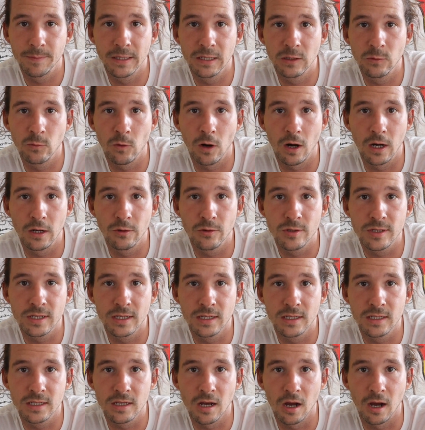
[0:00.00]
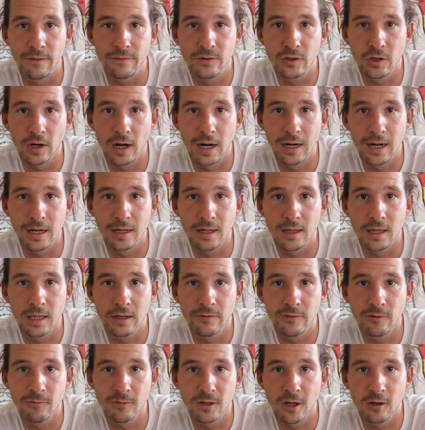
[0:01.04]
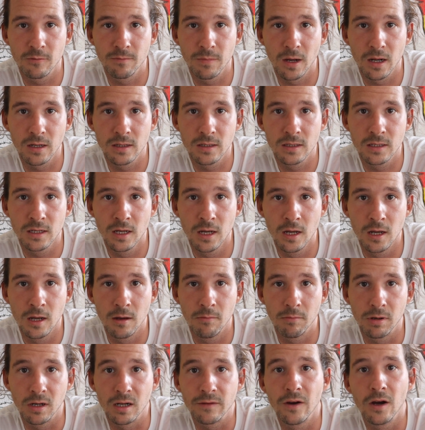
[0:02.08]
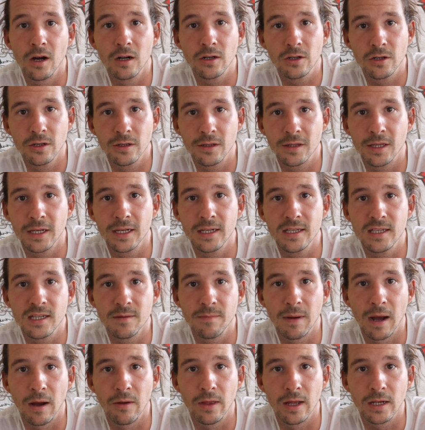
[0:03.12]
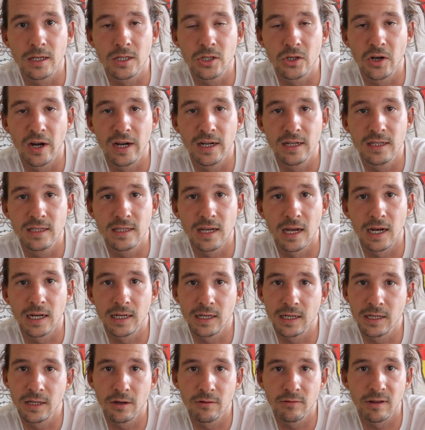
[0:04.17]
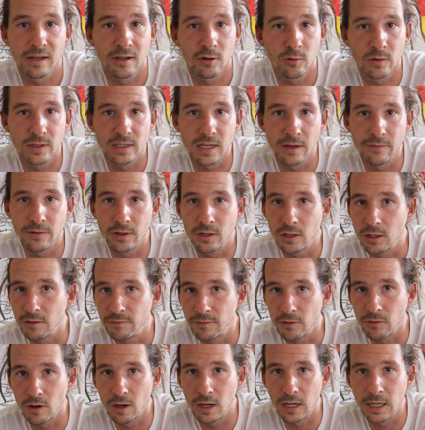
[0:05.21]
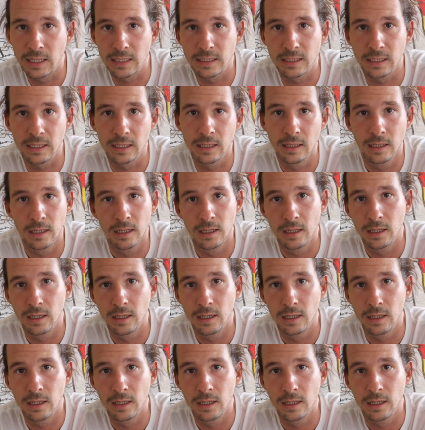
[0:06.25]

been a while since I've tried anything from DopeBuds, but I've heard good things about their strains and I know they always have a good variety